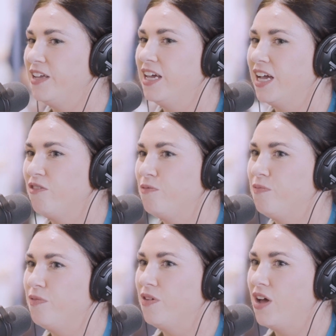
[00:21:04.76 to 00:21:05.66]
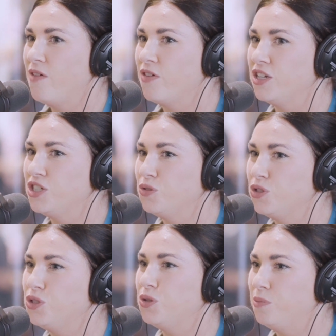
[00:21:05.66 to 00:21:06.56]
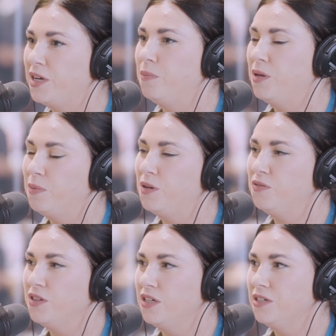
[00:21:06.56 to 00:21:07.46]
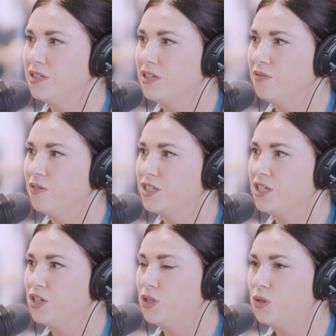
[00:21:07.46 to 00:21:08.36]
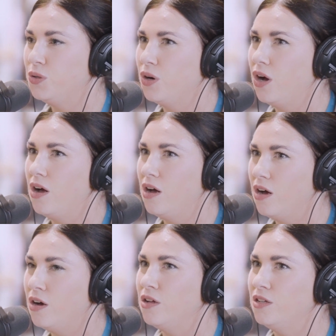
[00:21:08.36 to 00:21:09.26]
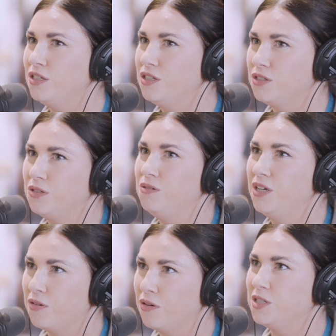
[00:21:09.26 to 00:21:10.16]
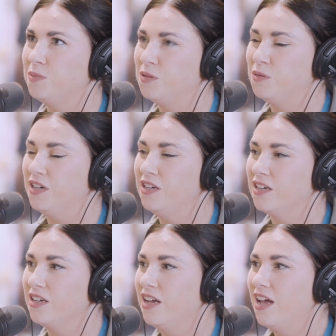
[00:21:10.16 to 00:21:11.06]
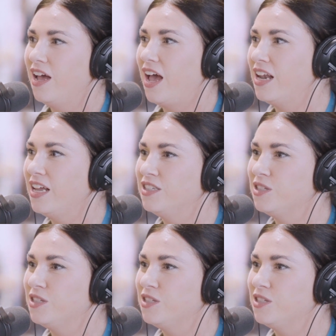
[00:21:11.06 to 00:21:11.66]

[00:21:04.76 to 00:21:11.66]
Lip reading: like I've gotten to know so many people over the years that I've worked here who all do incredible work, and it's